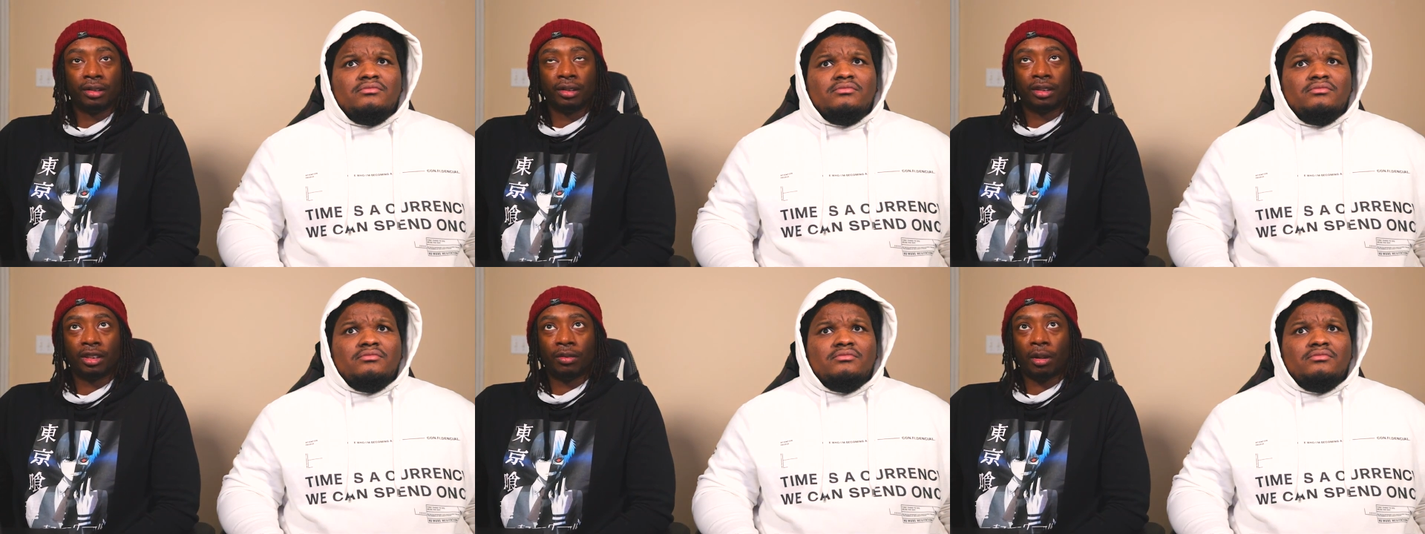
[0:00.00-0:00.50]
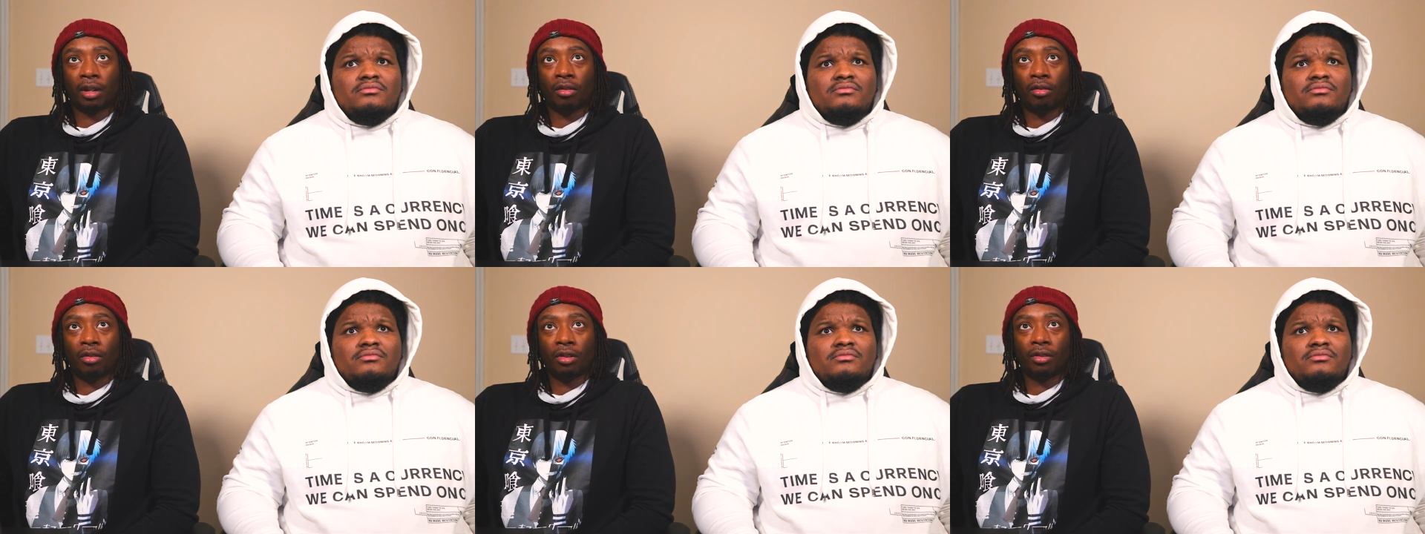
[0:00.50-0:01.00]
Speaker 1: She about to
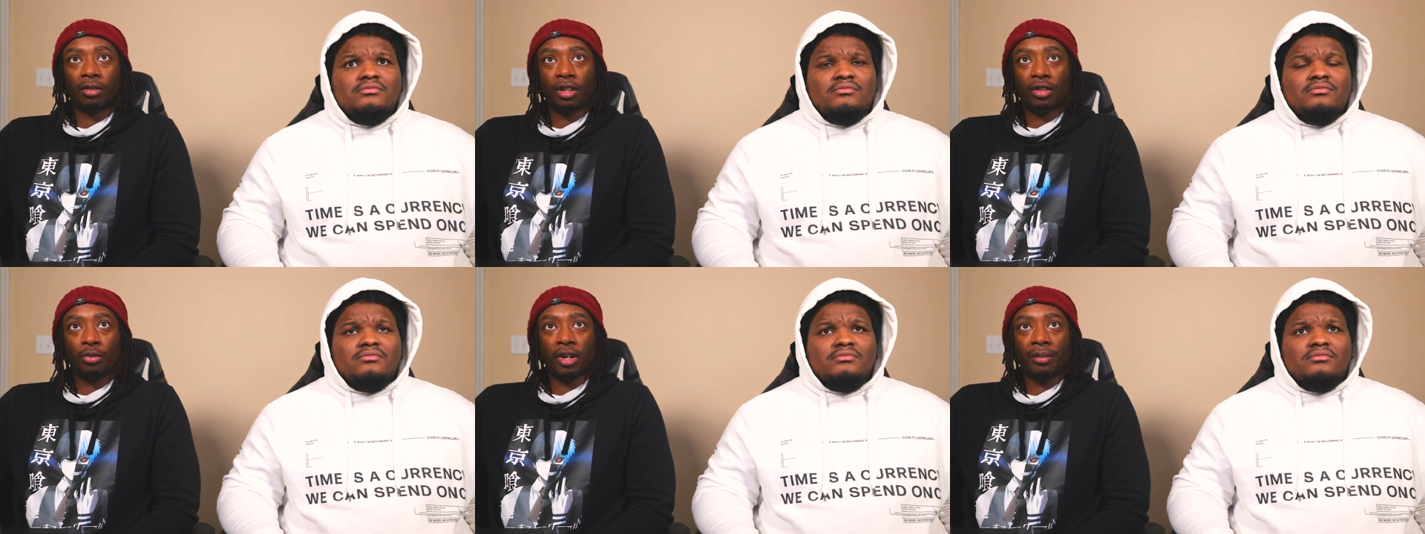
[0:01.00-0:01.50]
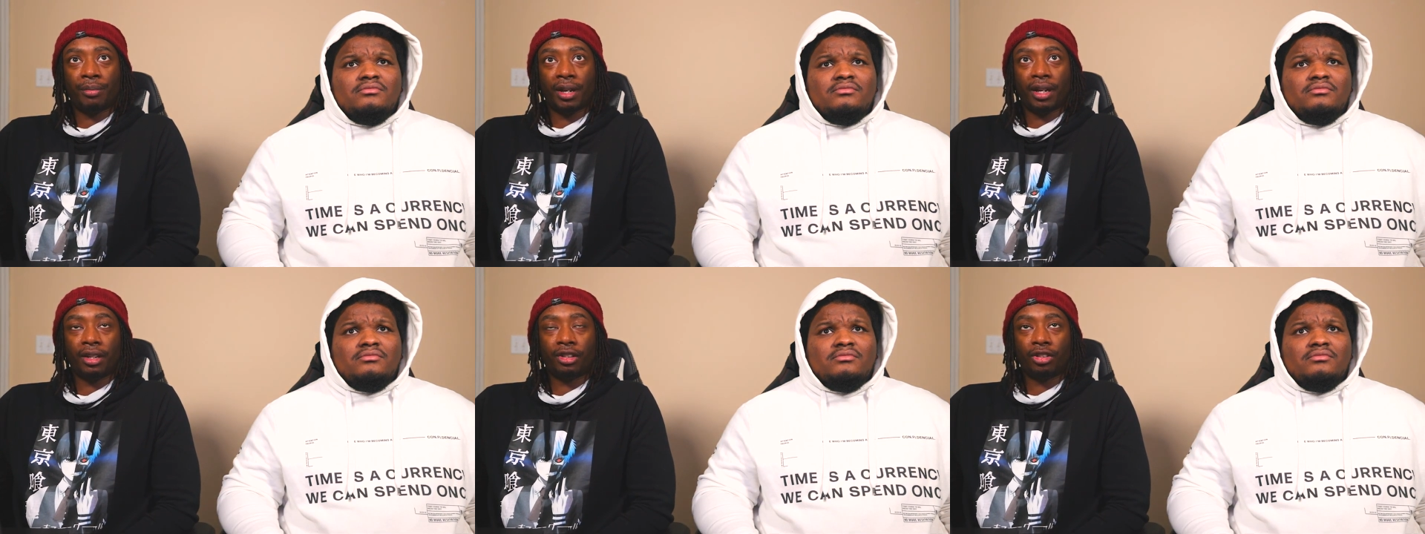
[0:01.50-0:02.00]
go on another
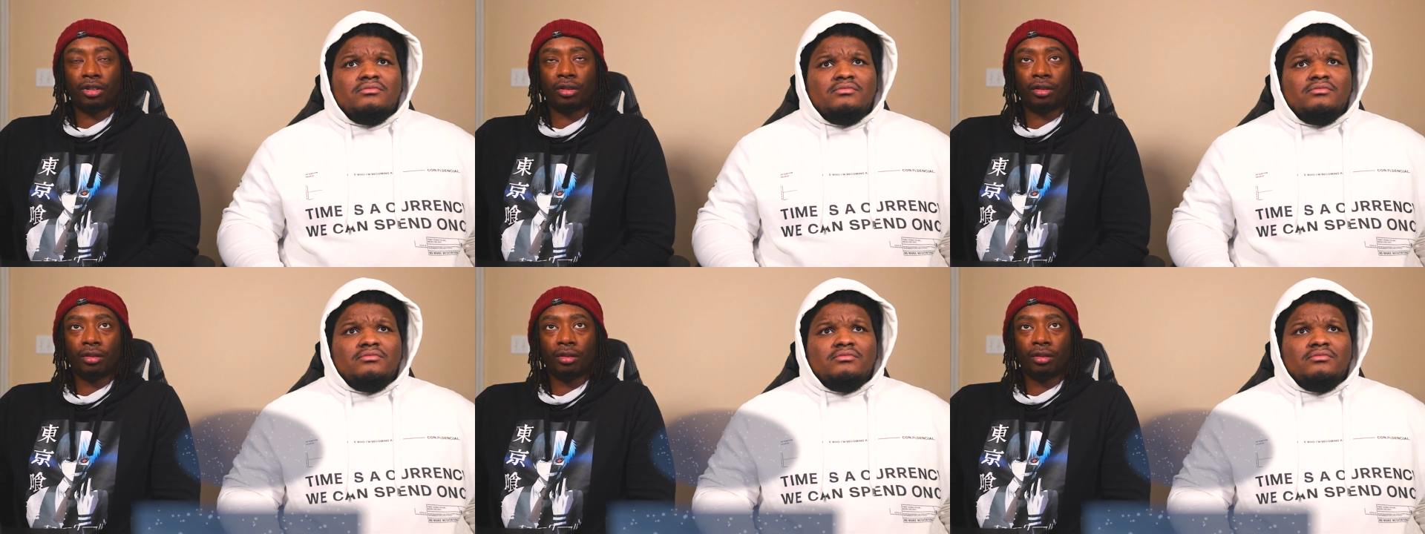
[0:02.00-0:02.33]
rampage